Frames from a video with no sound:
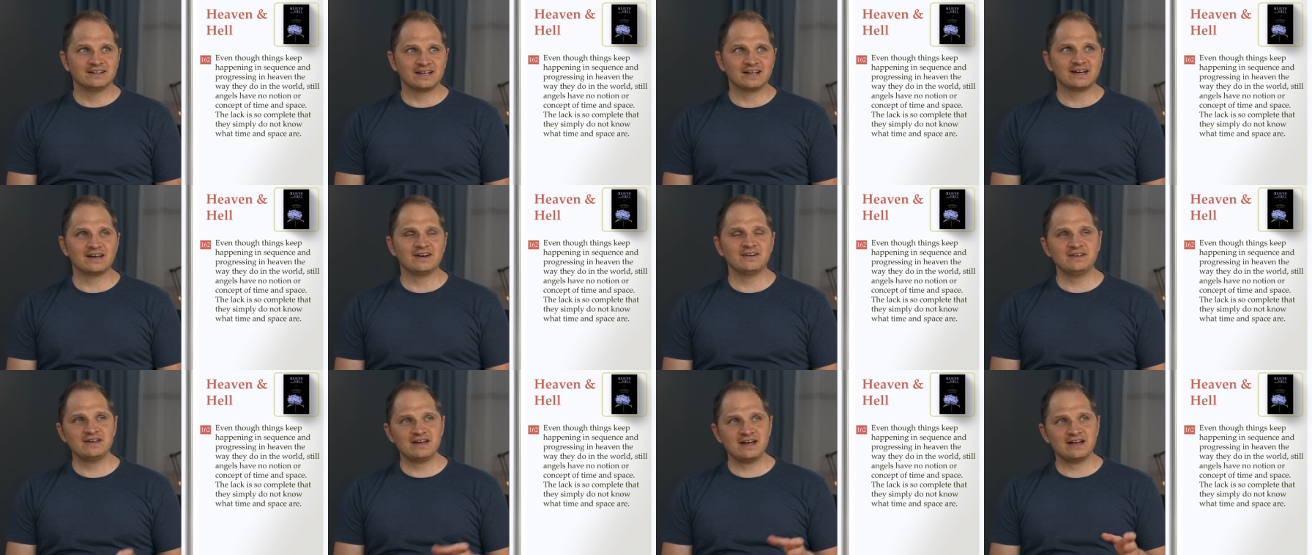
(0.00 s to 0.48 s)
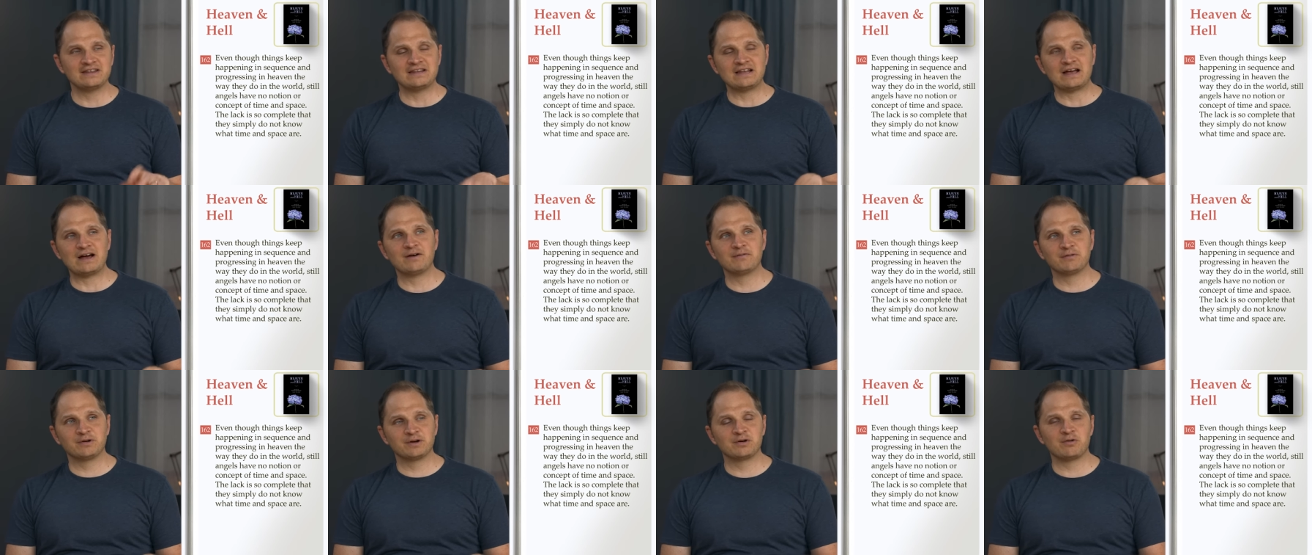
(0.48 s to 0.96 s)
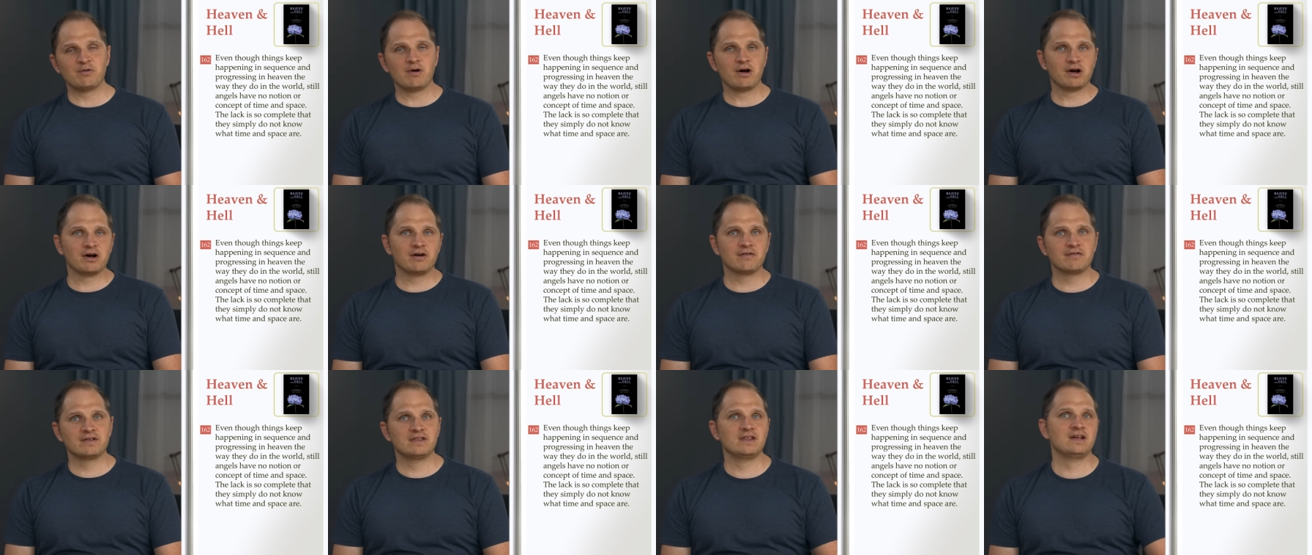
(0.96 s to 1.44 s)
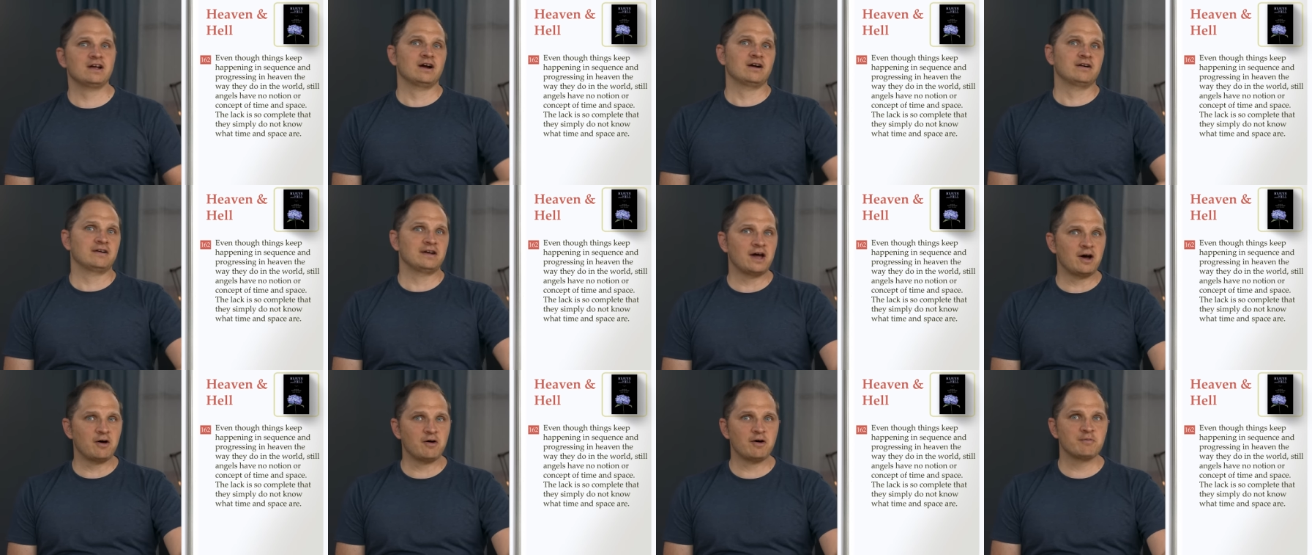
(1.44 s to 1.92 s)
like, oh yeah, now I'm going to walk over
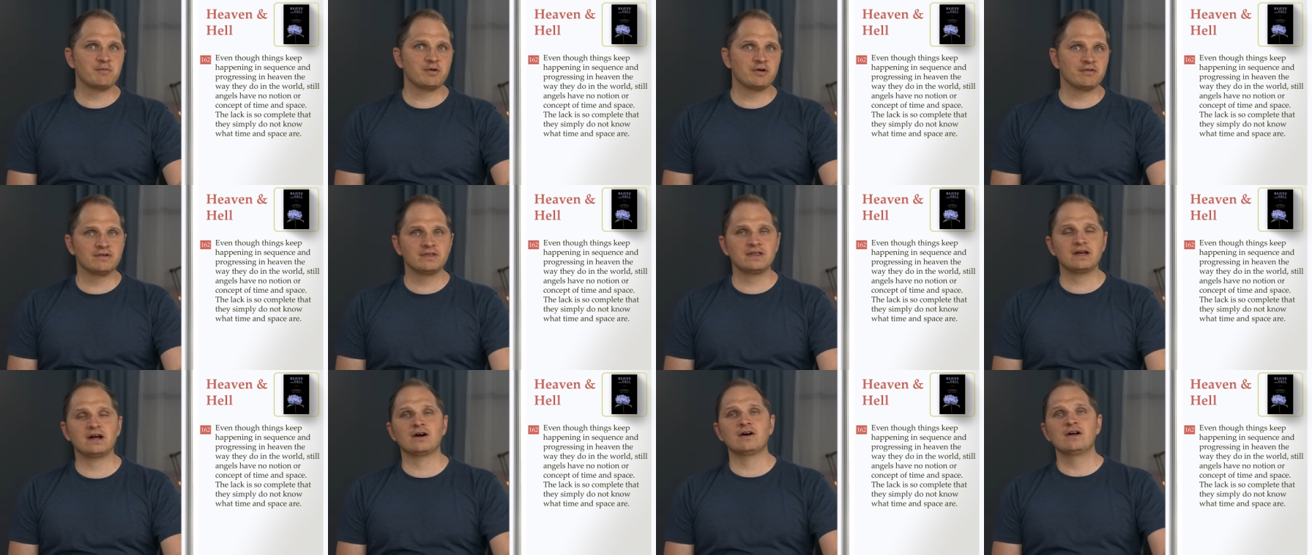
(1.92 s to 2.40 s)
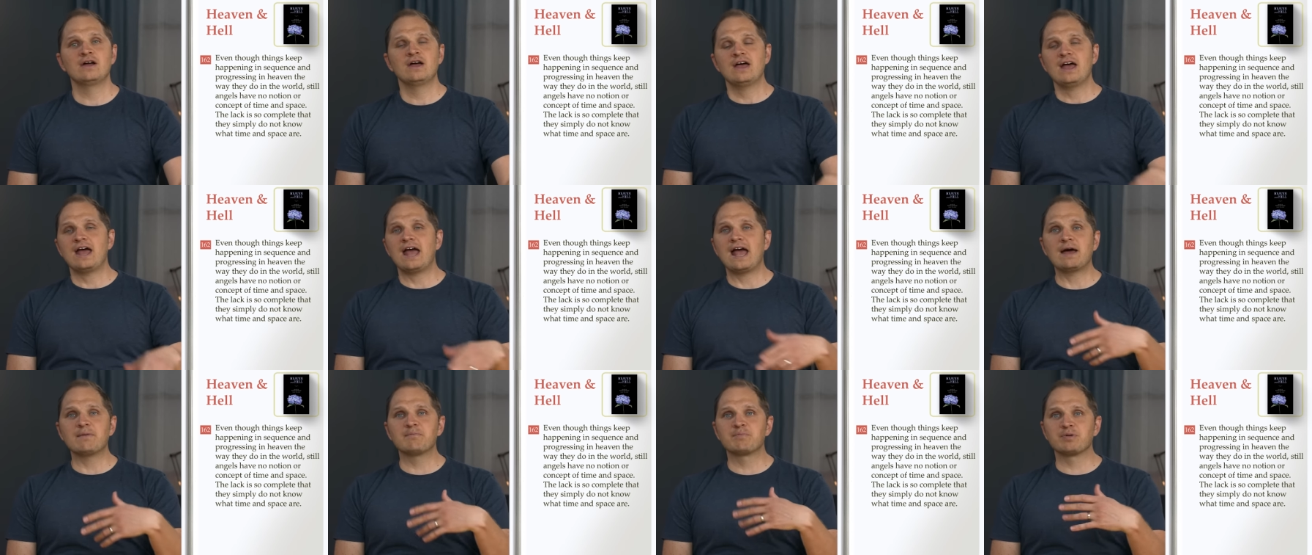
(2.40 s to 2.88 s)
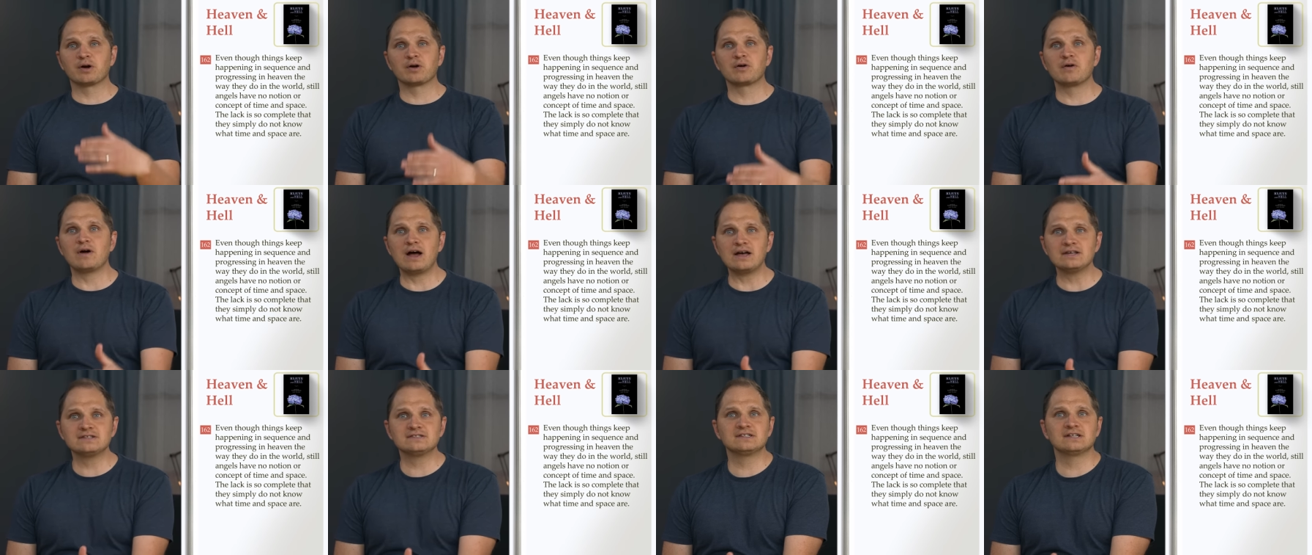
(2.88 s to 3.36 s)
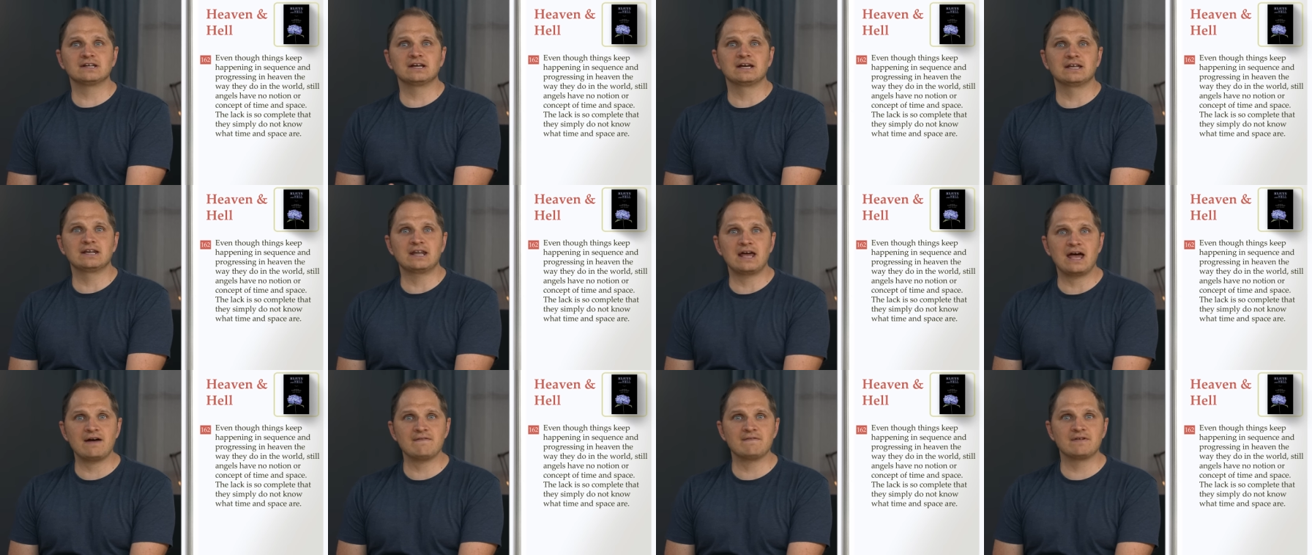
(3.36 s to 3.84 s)
there, now I'm over there, and progressing
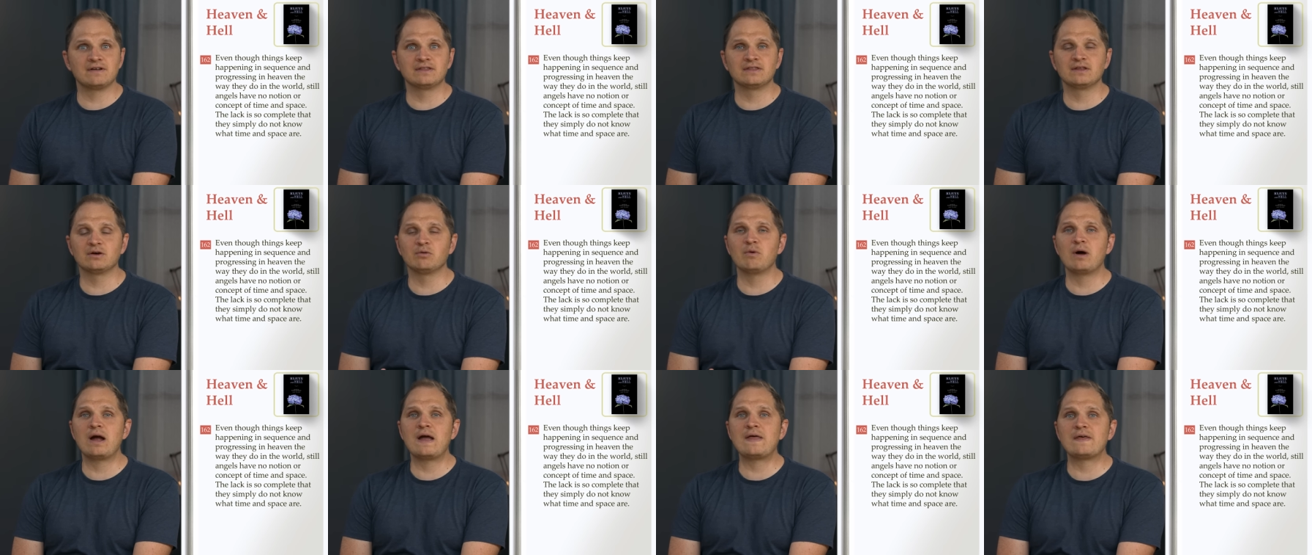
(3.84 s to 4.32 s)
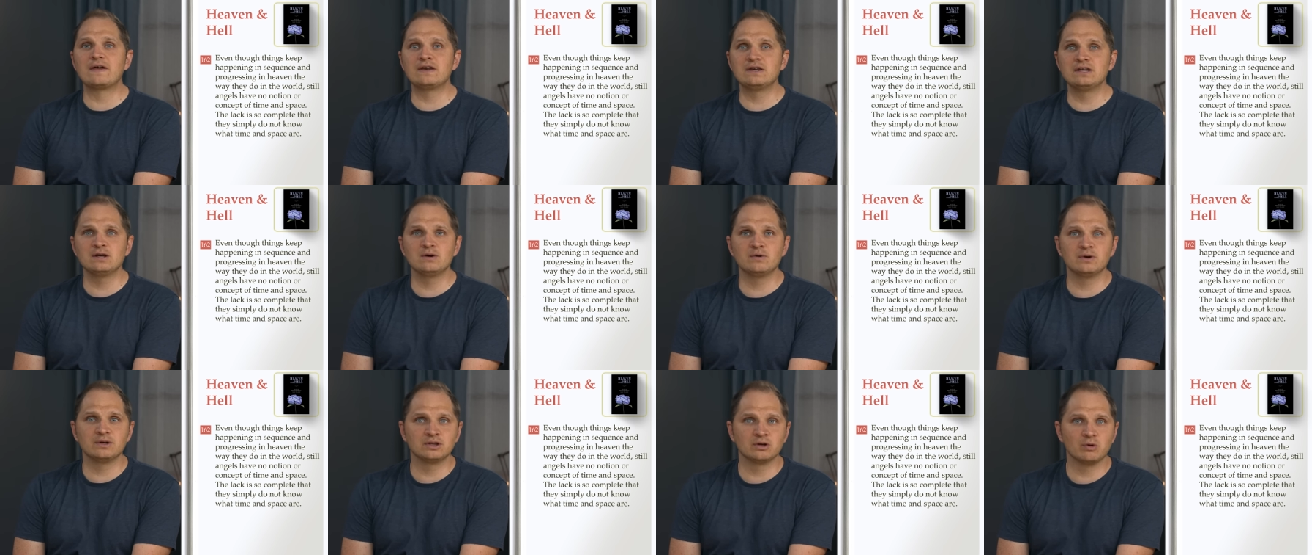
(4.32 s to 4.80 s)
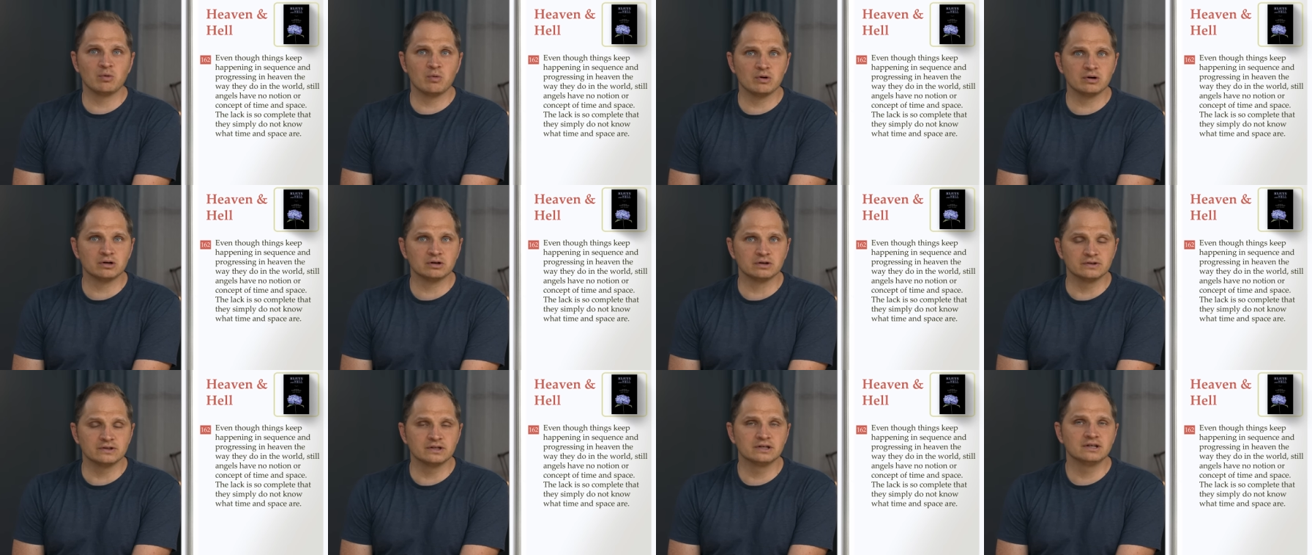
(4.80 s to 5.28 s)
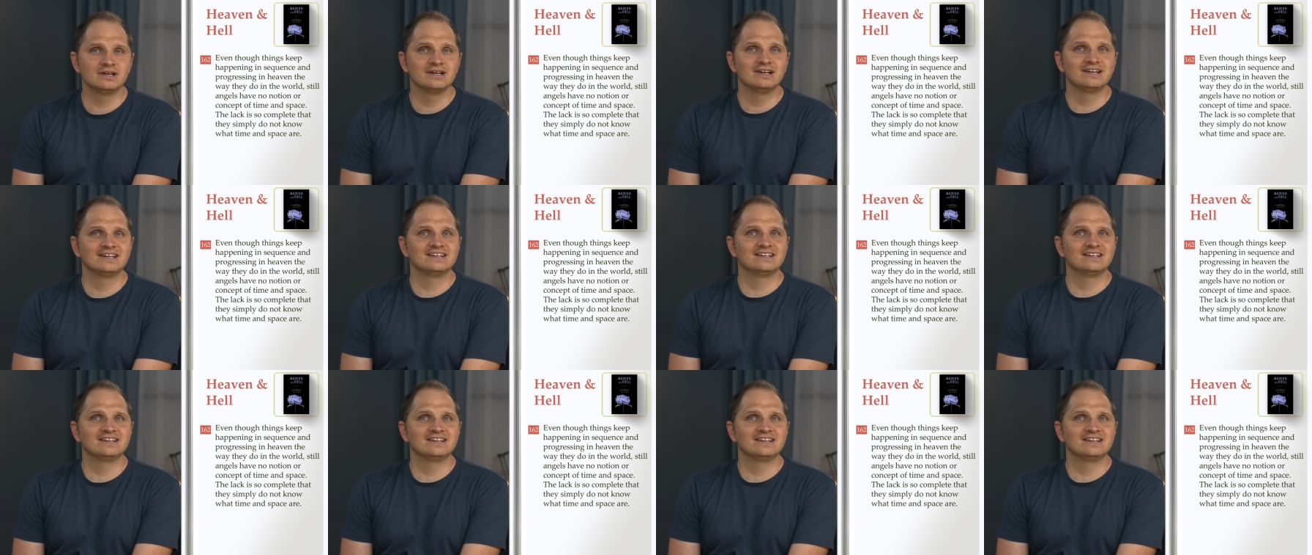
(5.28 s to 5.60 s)
in heaven the way they do in the world,